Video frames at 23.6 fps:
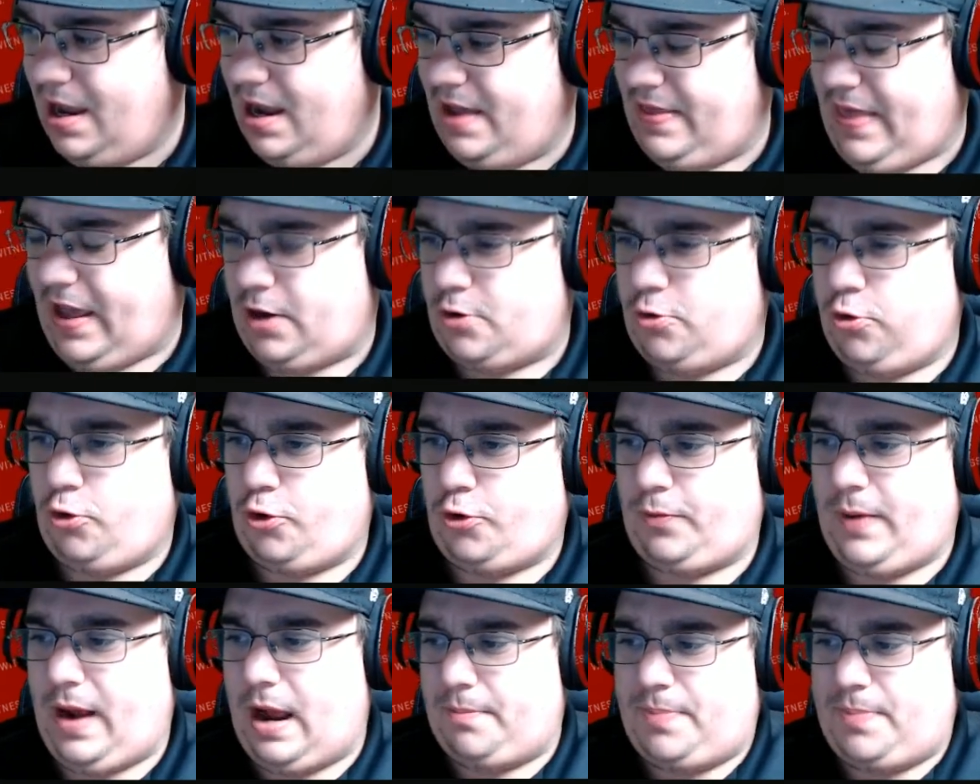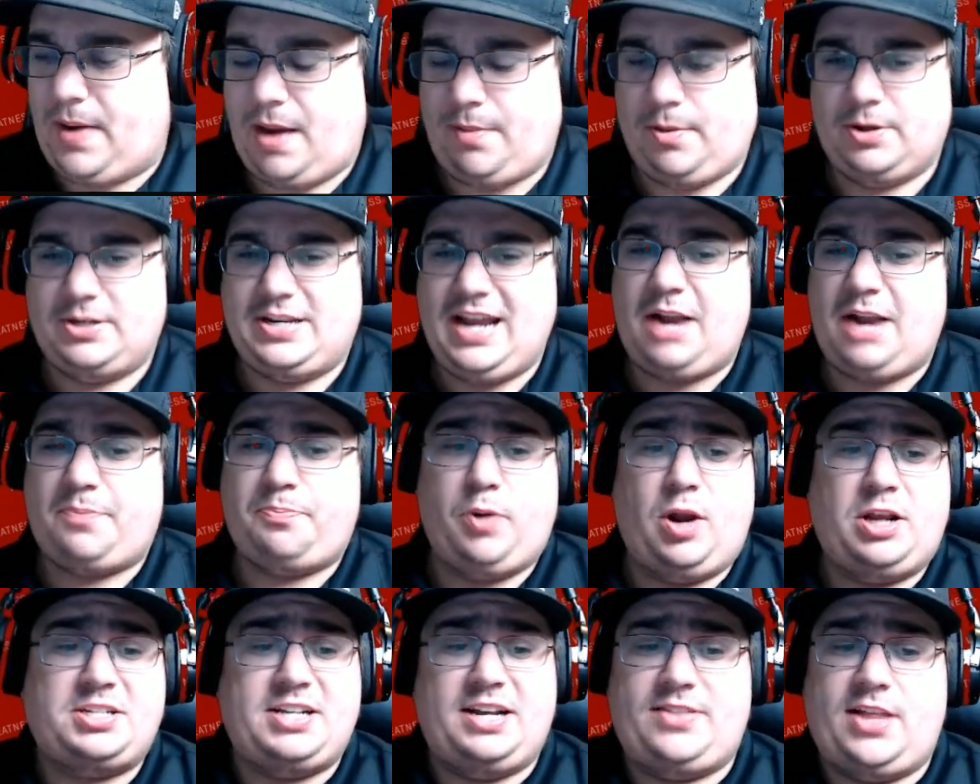And that corner route, Bomber, Dak
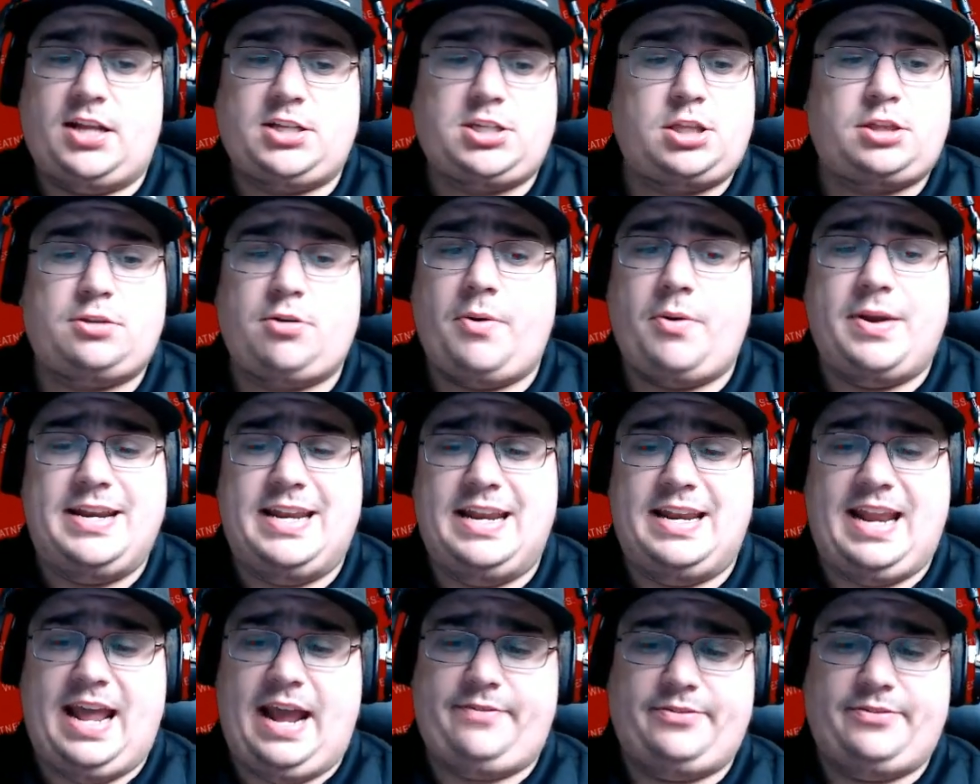Prescott, that's a throw he didn't have